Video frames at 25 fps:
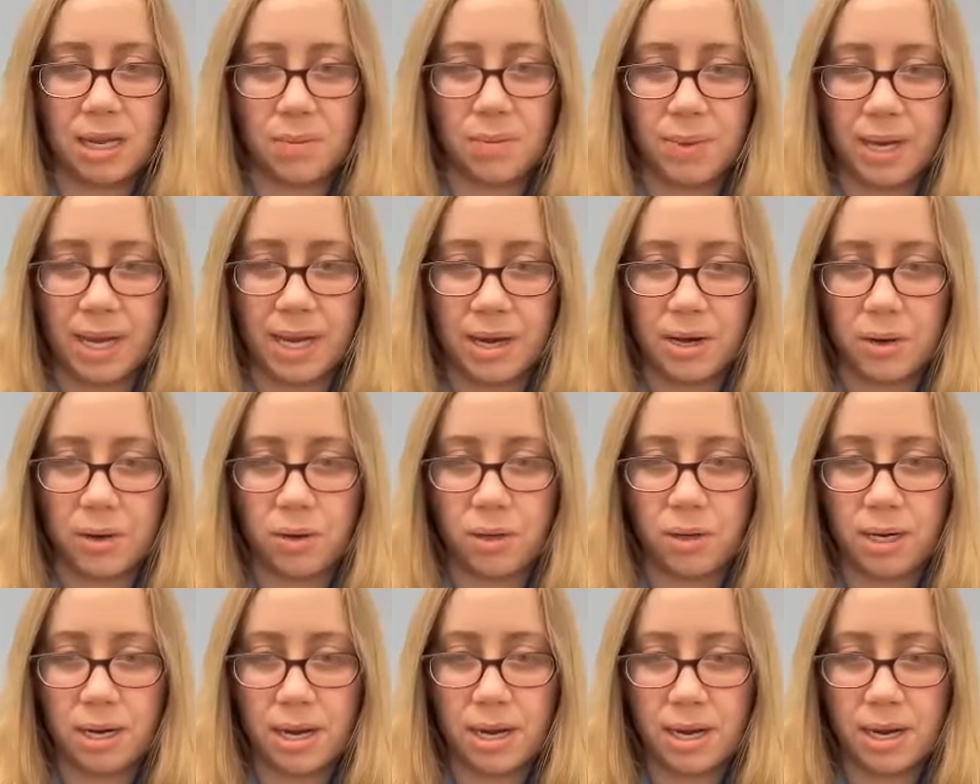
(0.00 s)
about
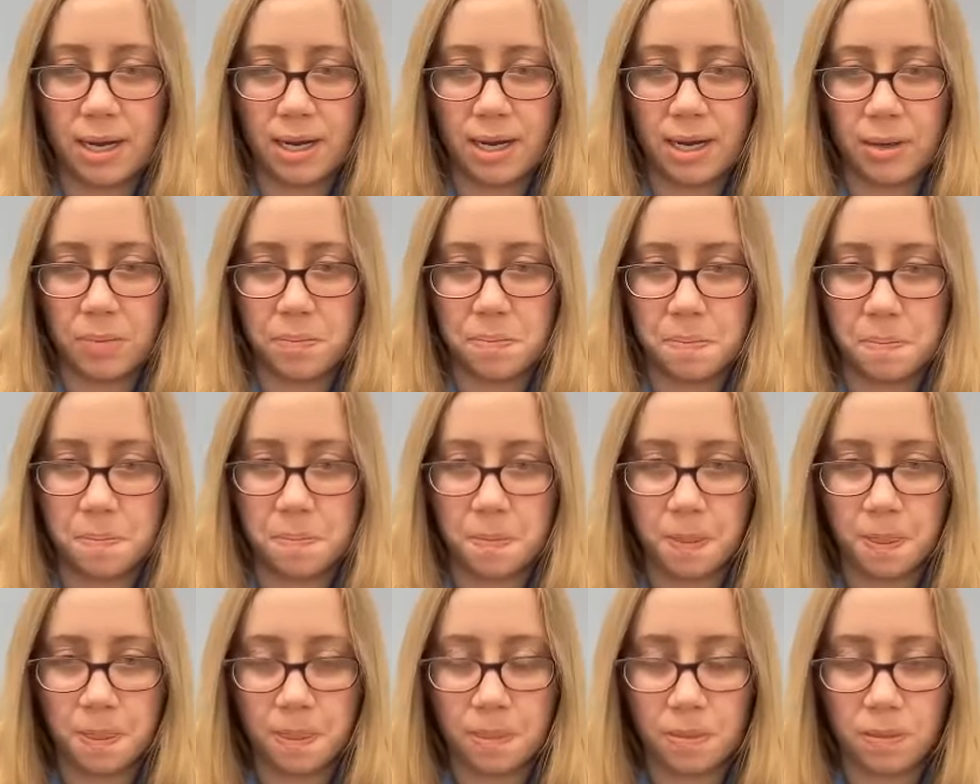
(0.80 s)

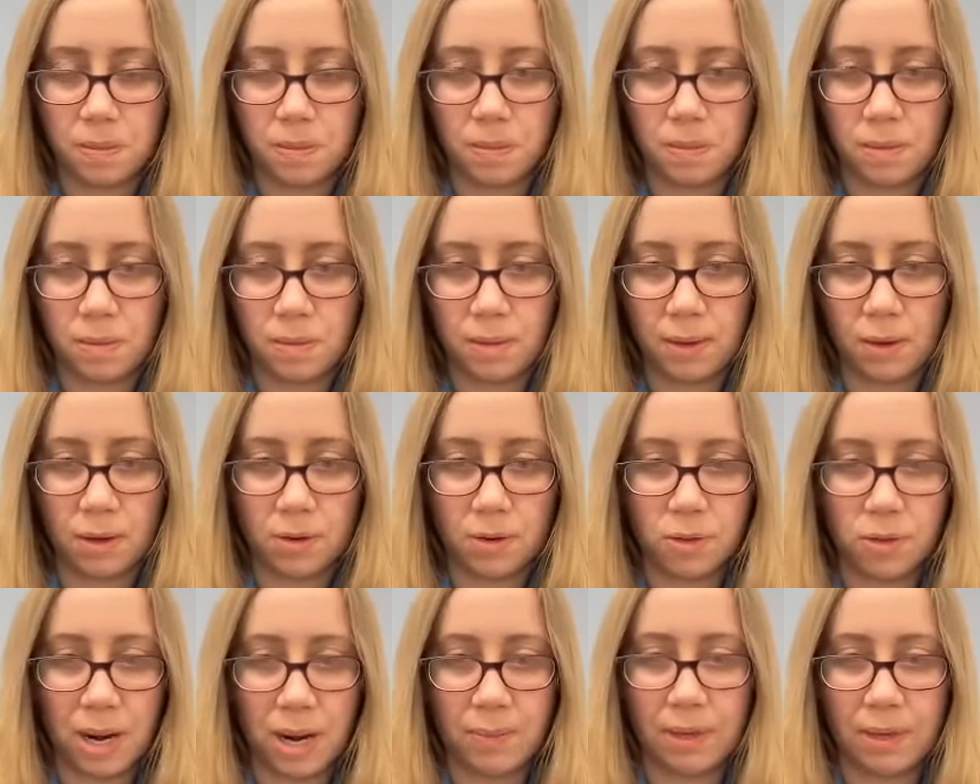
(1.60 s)

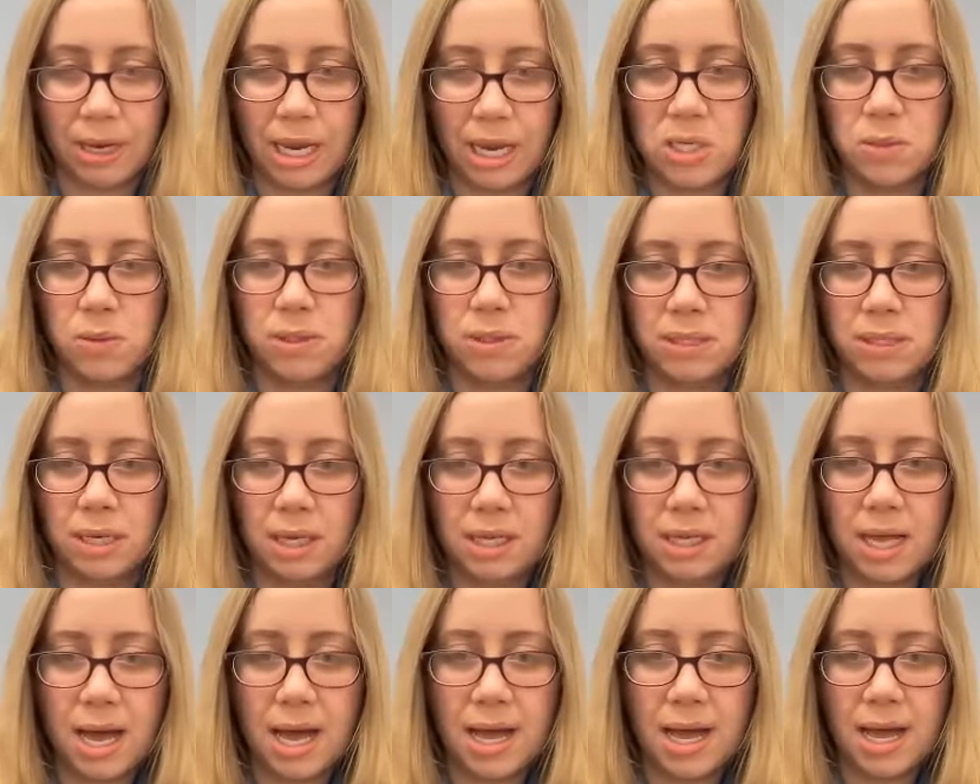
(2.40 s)
their application was
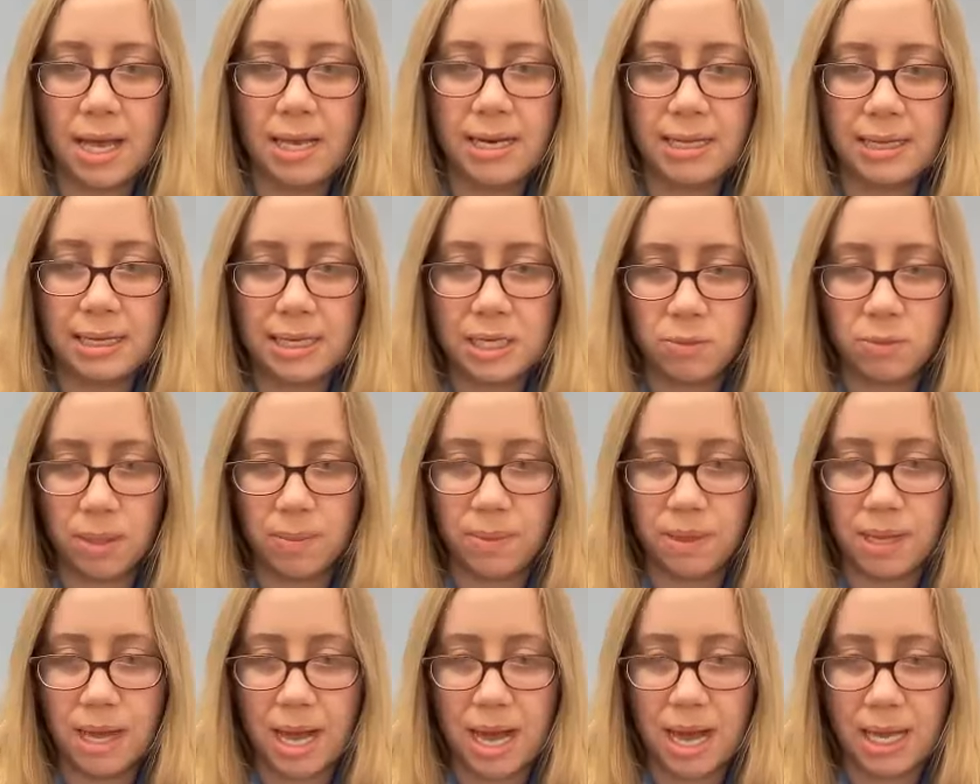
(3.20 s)
declined and need to
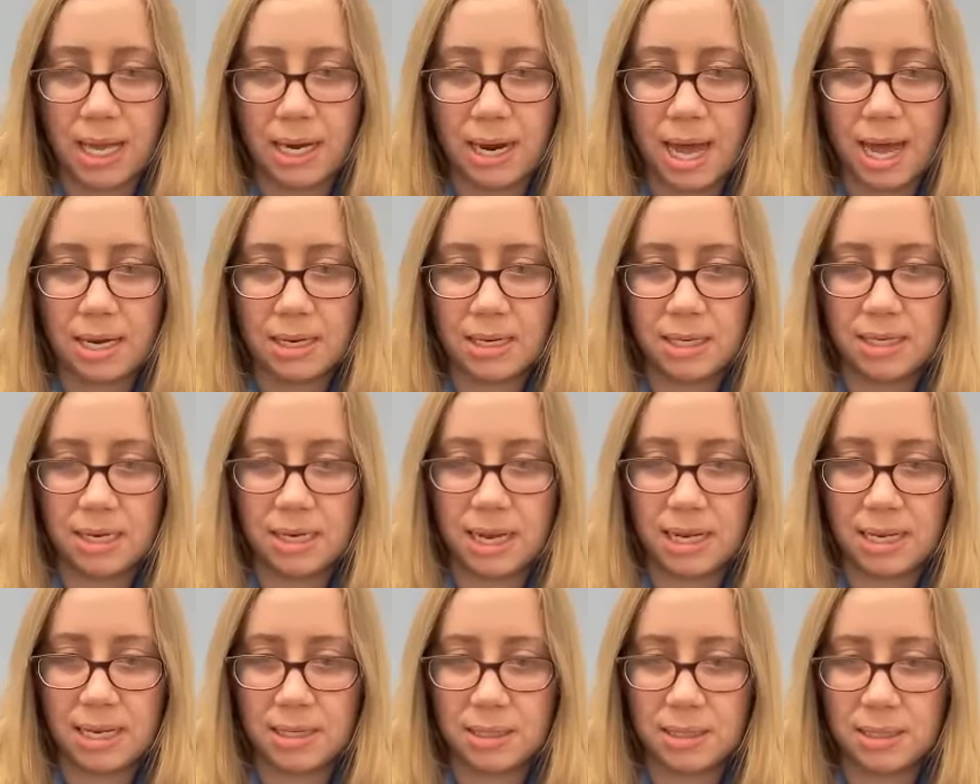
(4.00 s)
reapply in 90
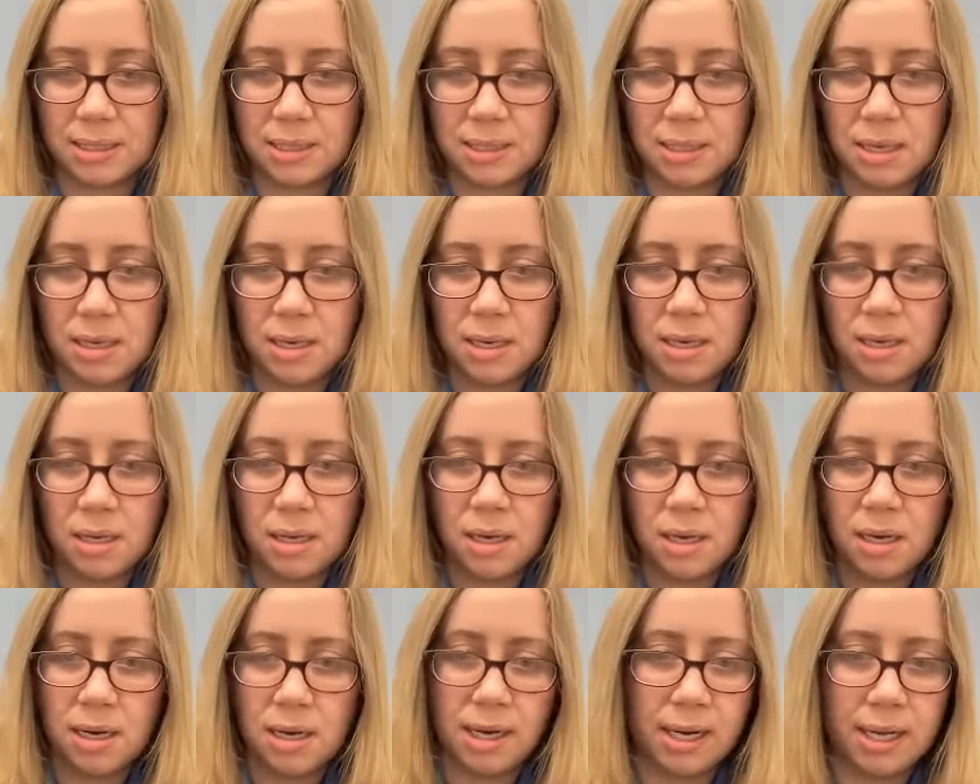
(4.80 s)
days.
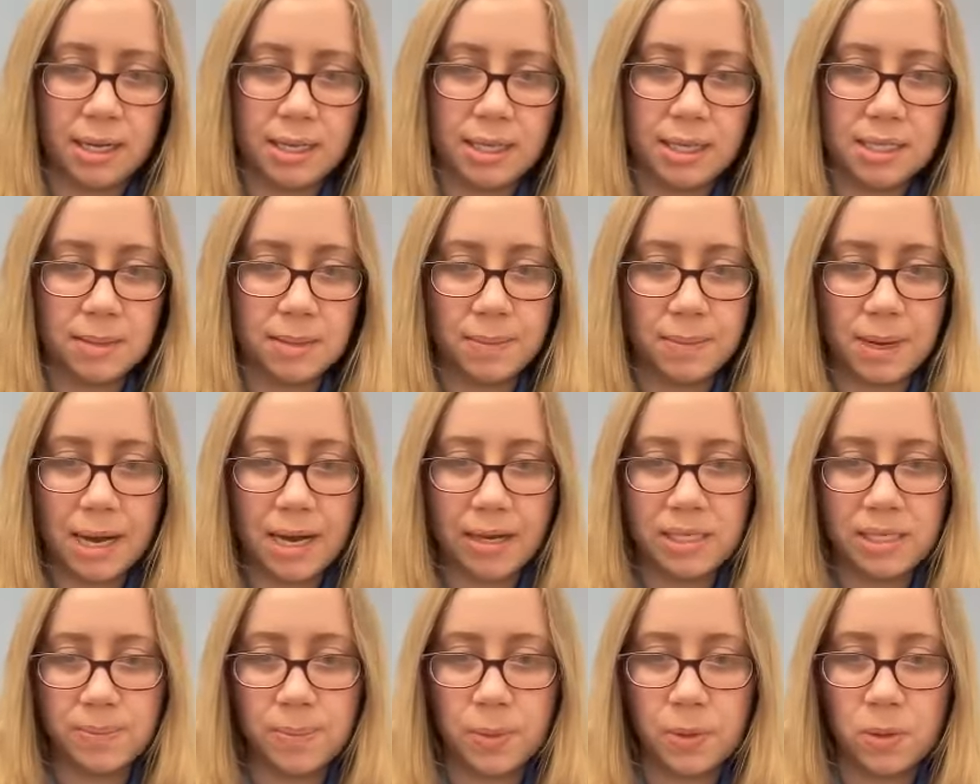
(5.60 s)
Is it
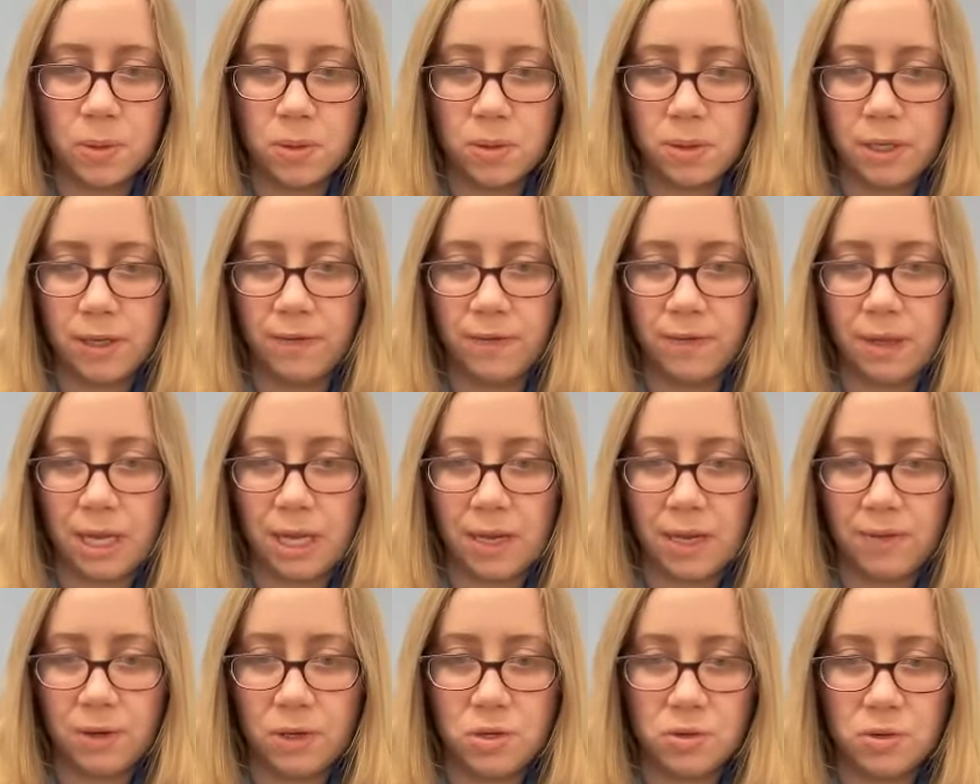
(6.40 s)
possible, if
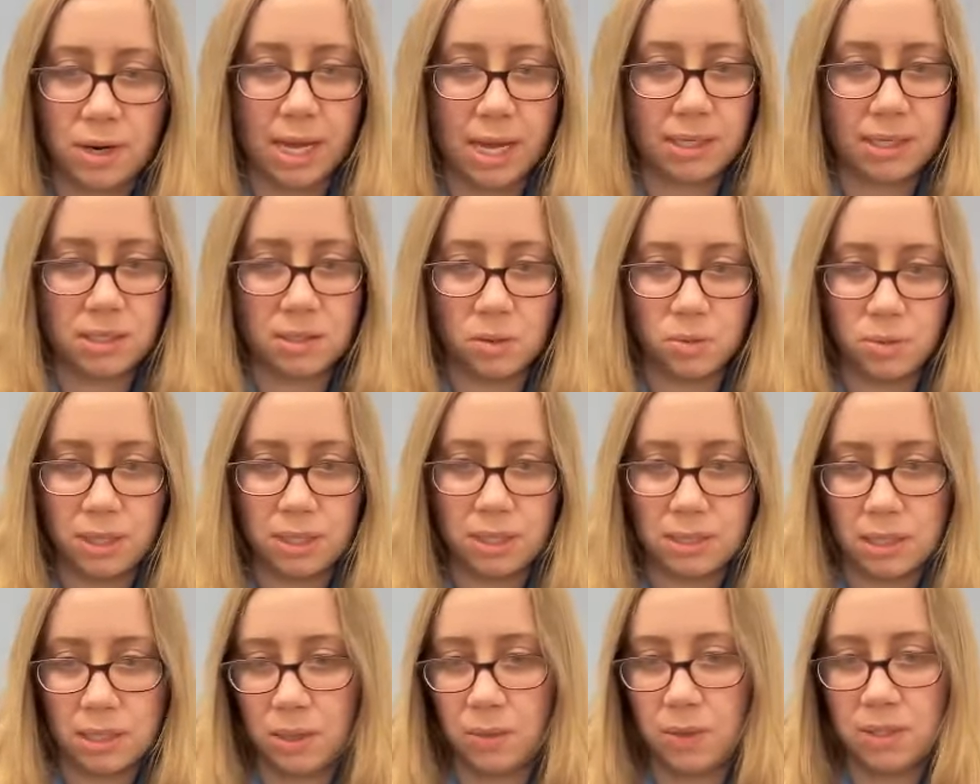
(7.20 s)
they've addressed the
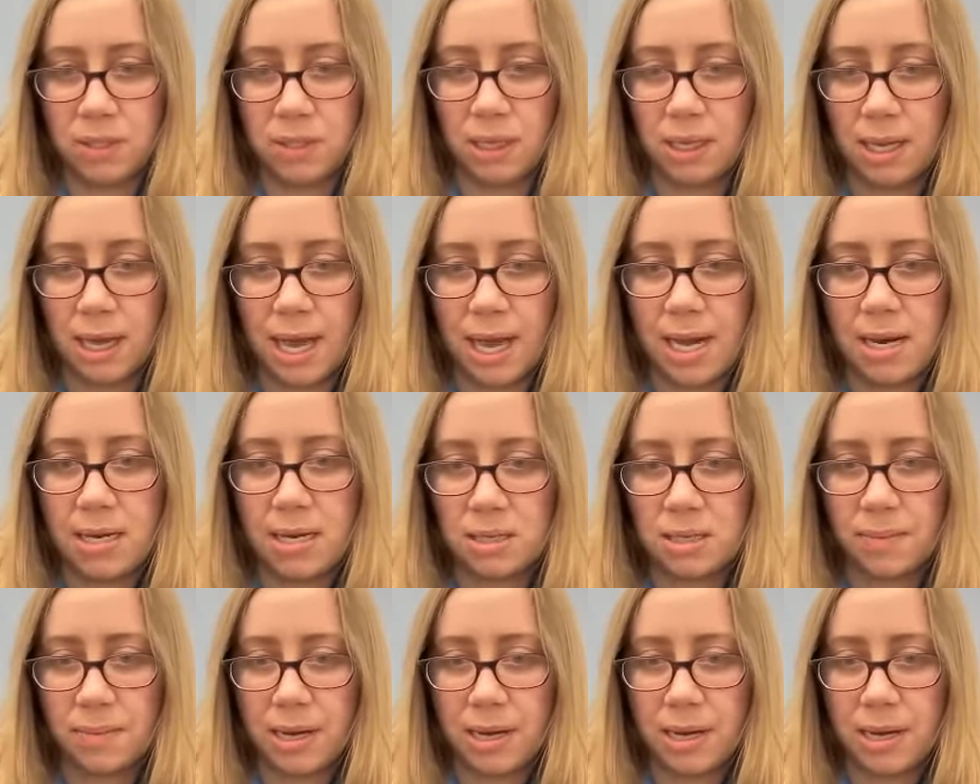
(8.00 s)
reason it was declined, is it